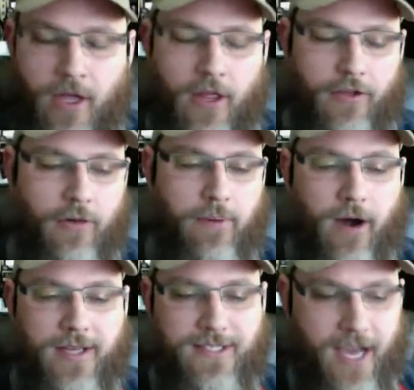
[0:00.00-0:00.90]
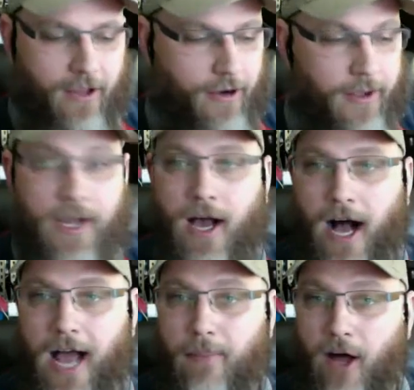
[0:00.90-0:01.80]
third-party seller.
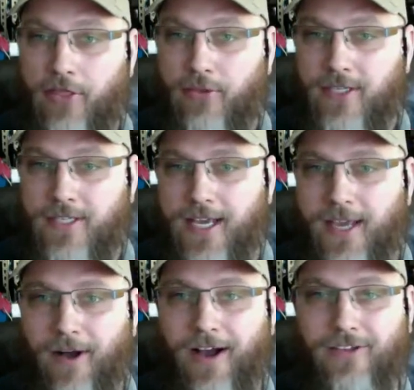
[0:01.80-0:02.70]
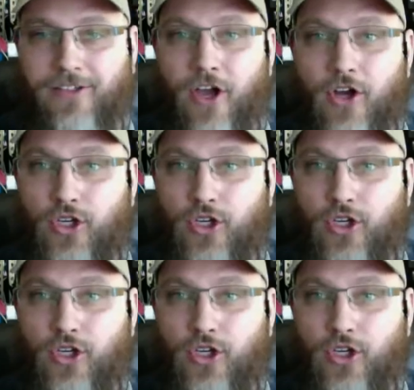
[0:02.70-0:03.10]
I bought 3 tiki mugs.